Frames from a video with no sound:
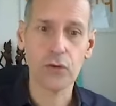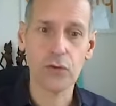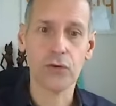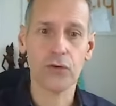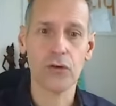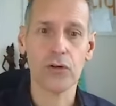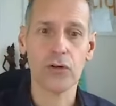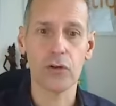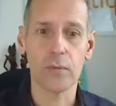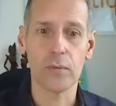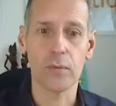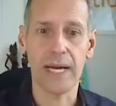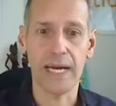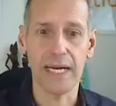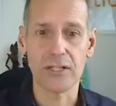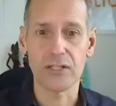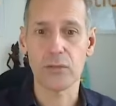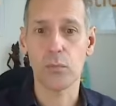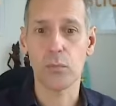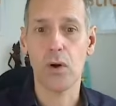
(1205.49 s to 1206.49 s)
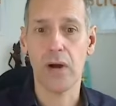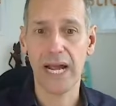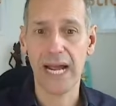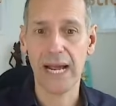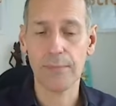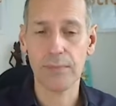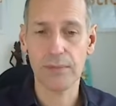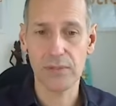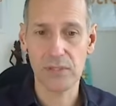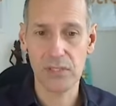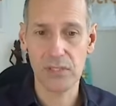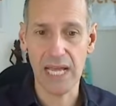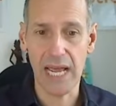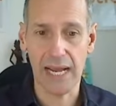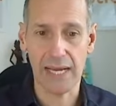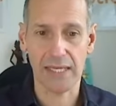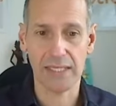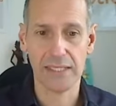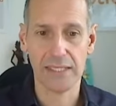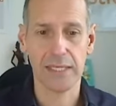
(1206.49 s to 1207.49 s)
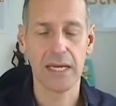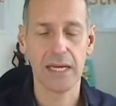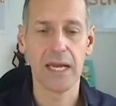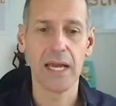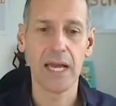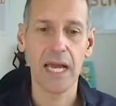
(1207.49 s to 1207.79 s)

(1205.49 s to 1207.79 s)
through your page and what happens next.